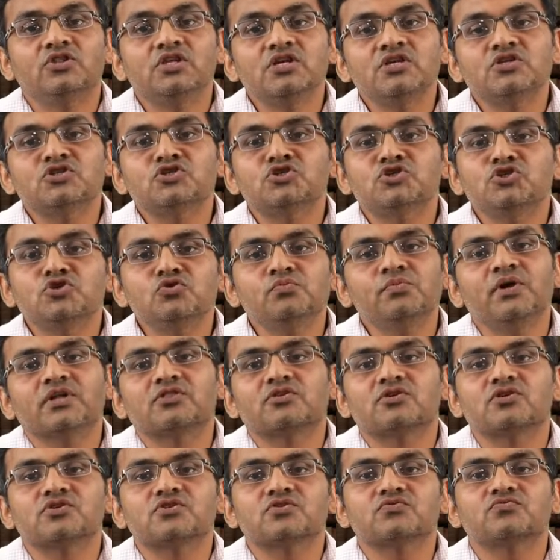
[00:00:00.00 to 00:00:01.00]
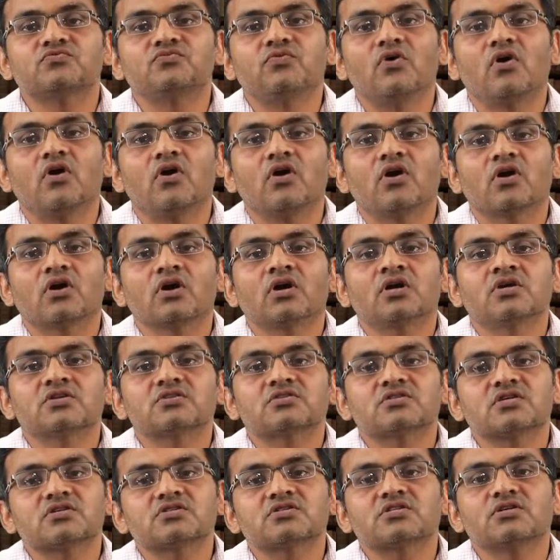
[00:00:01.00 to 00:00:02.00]
These new methods for
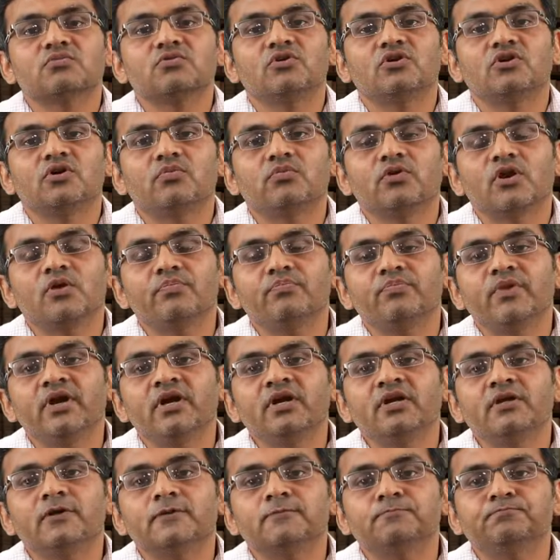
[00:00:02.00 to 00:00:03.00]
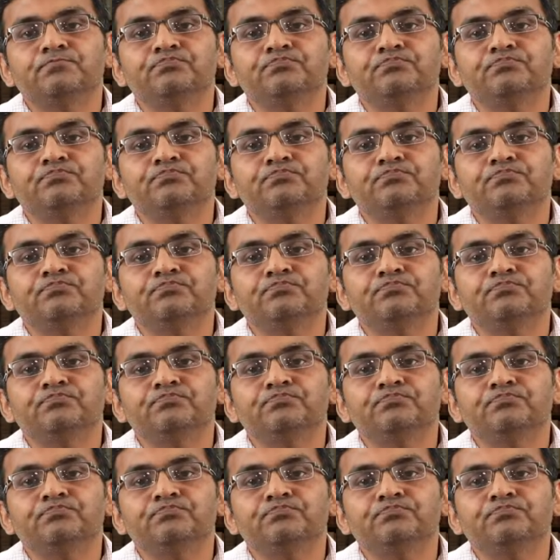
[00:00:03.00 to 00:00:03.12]
sustainable development